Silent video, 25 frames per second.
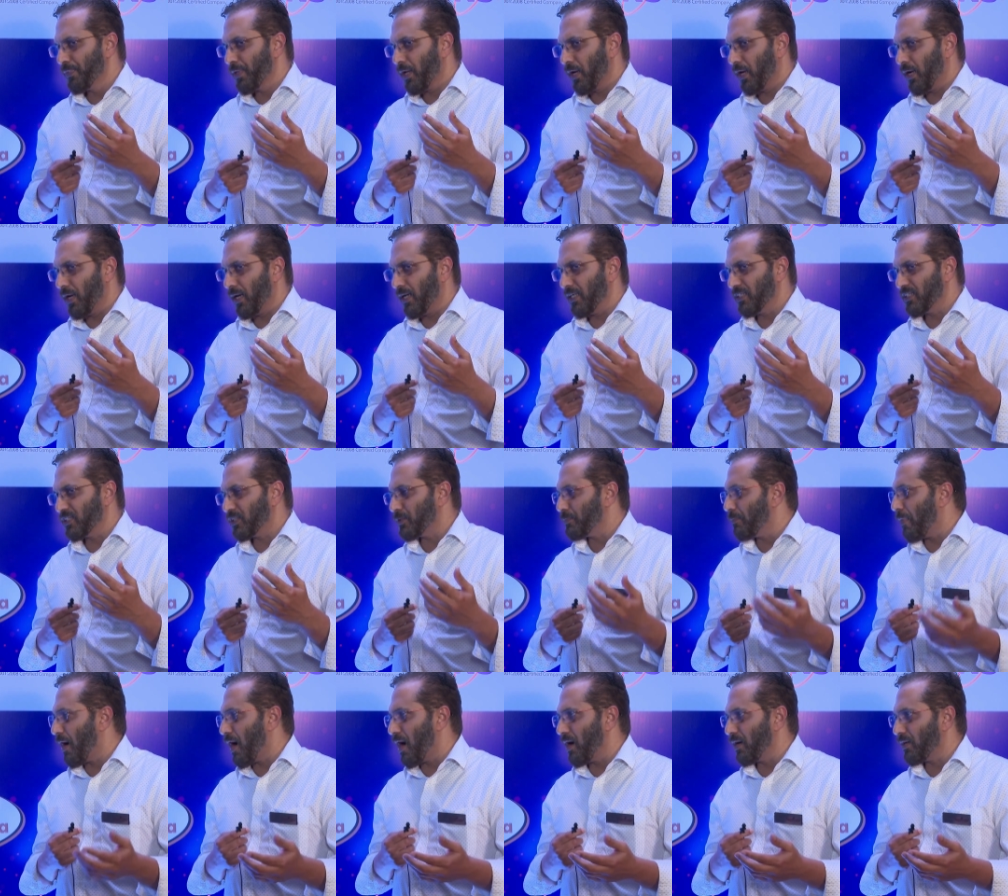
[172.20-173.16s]
uh,
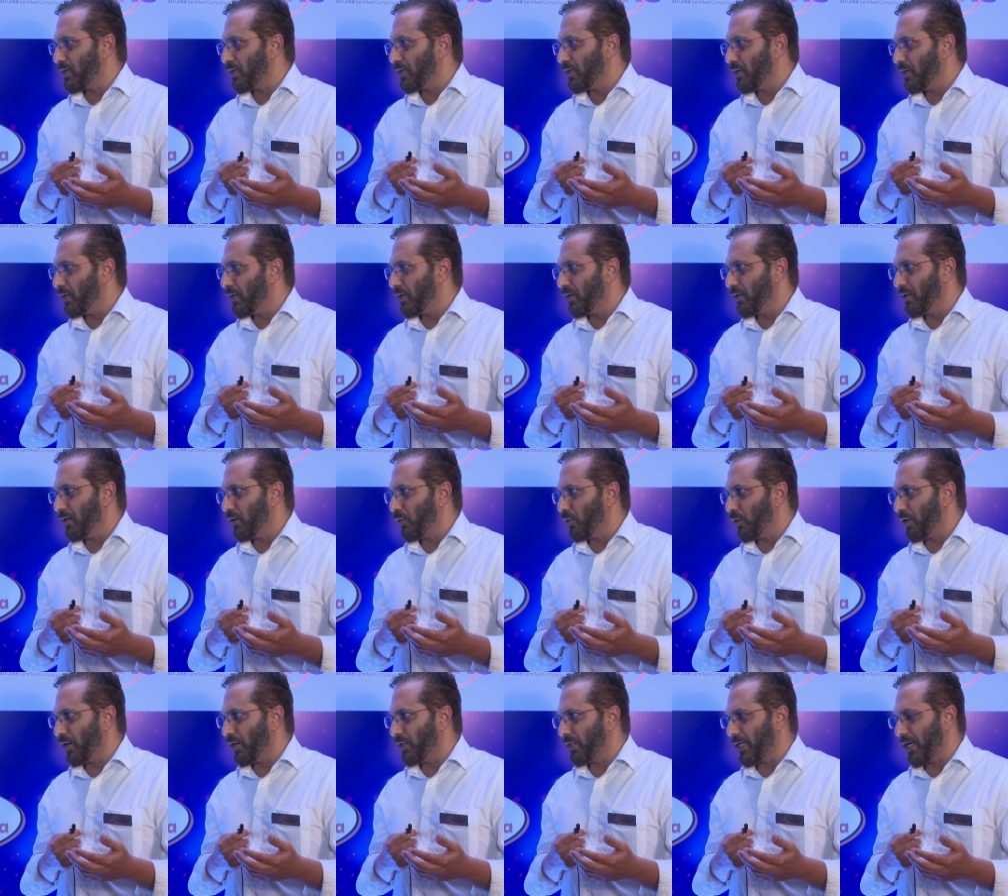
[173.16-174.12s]
smart uh,
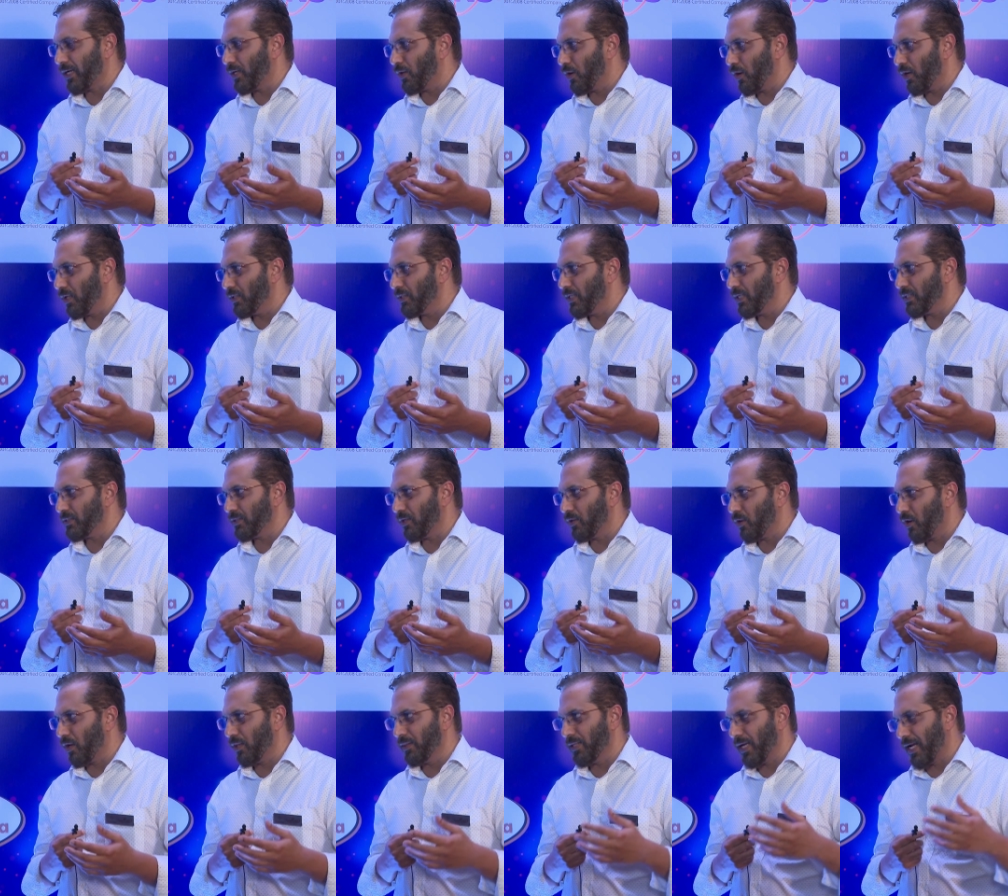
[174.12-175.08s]
or technologies
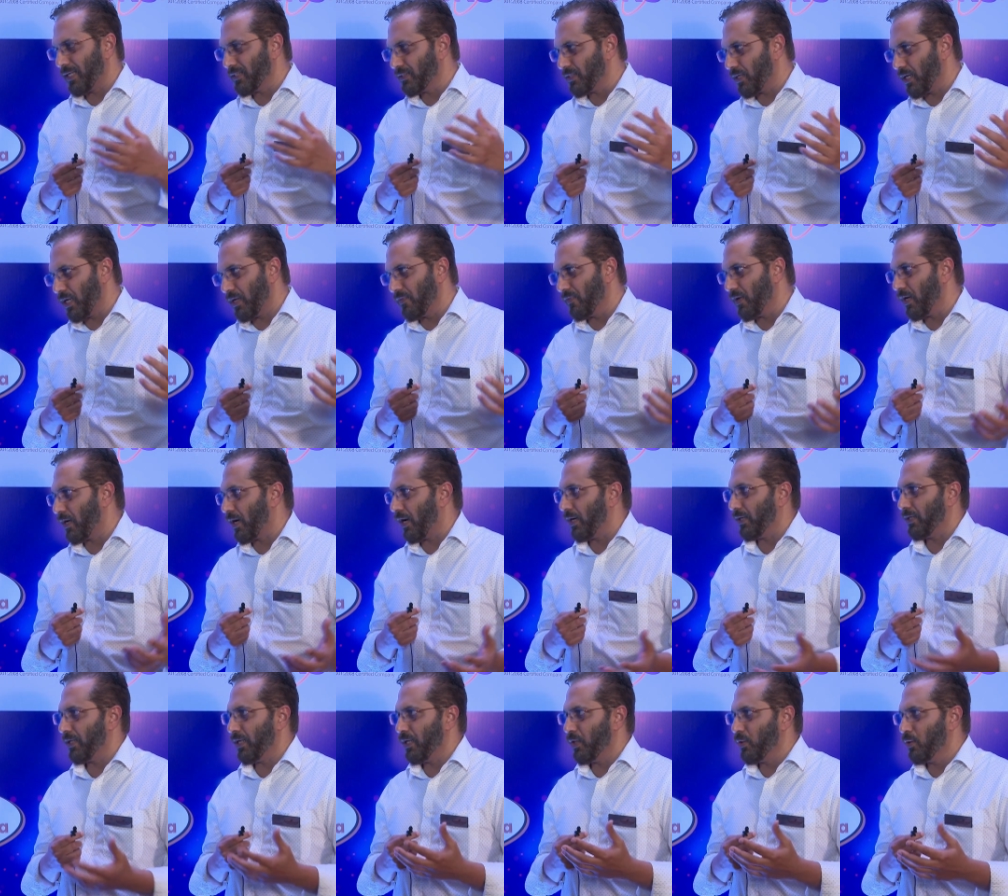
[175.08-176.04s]
and all that journey will
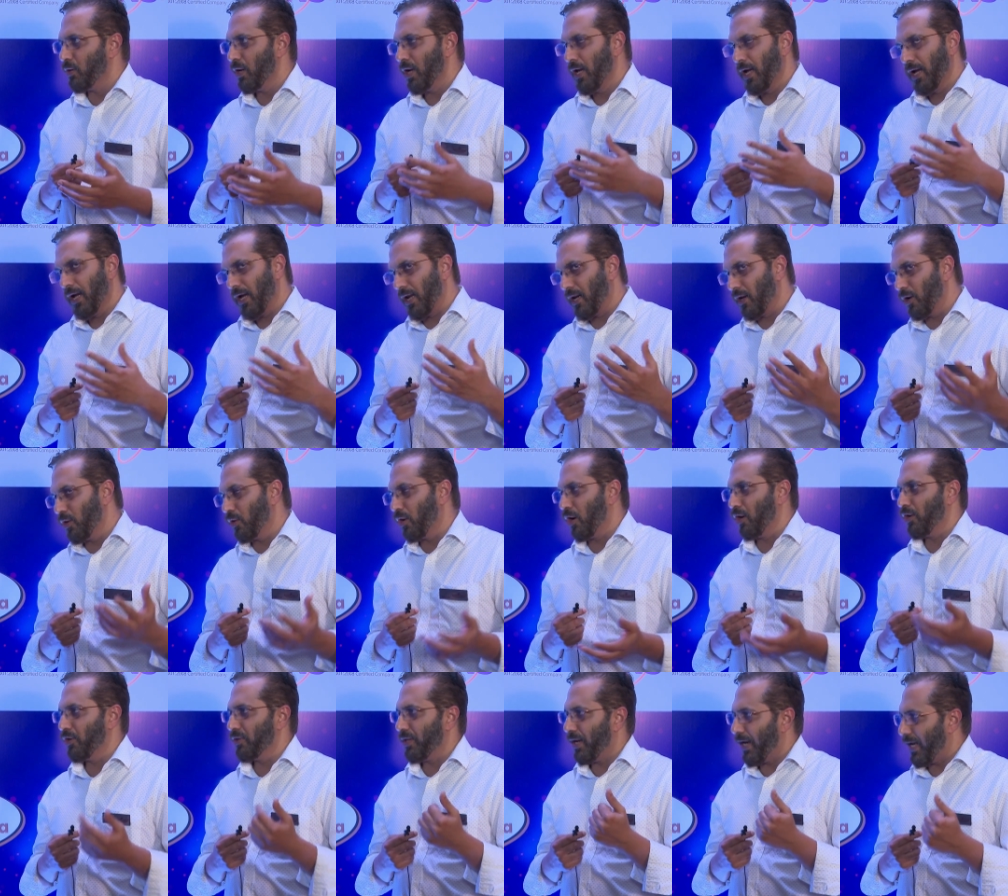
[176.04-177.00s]
continue. It'll go
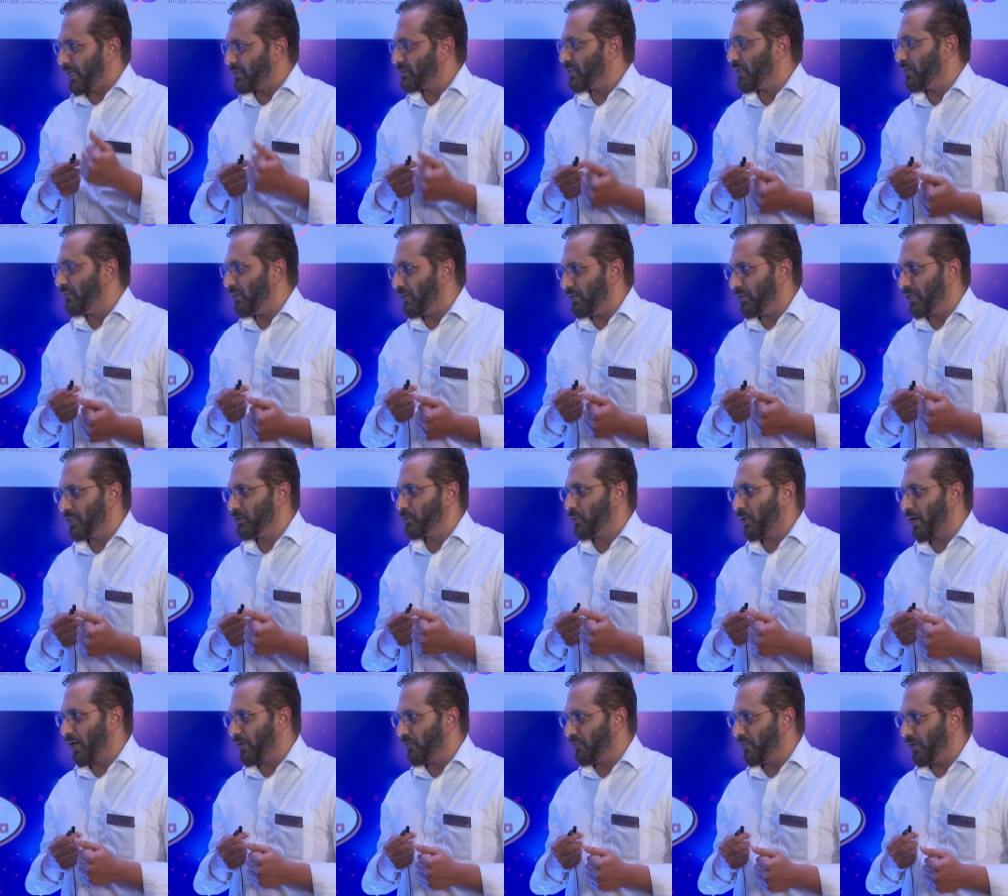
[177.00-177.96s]
on to the next level. That's
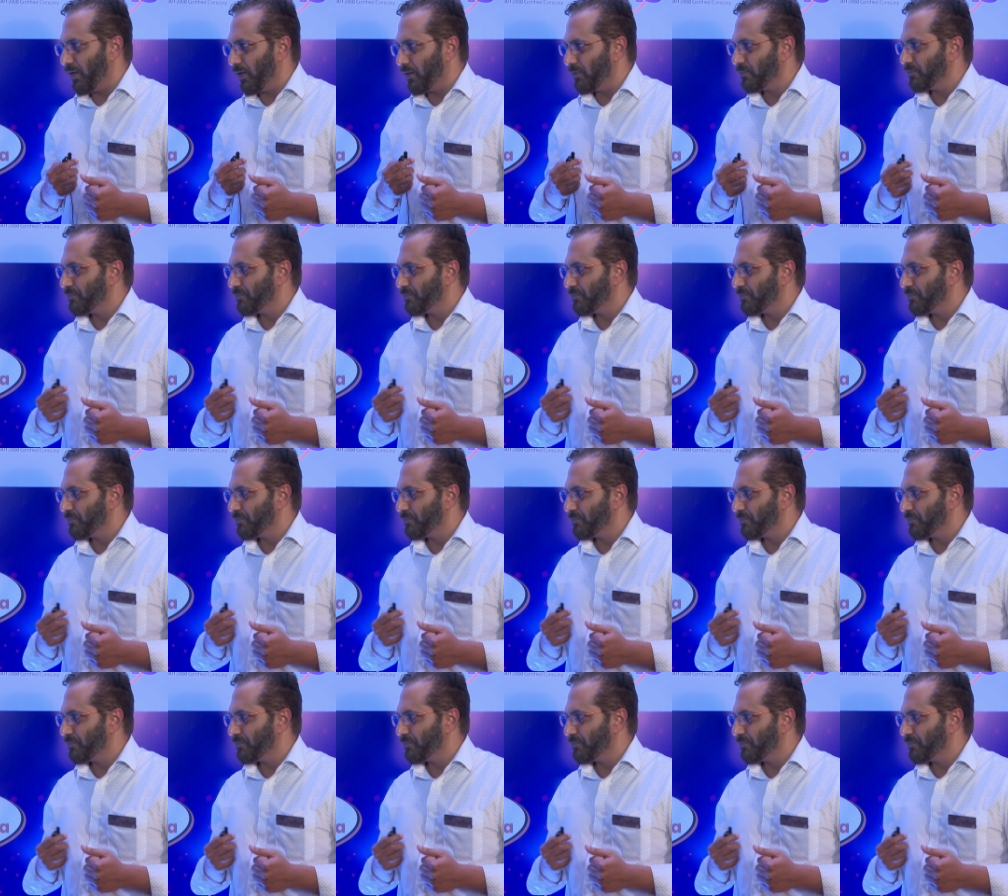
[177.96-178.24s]
what I feel.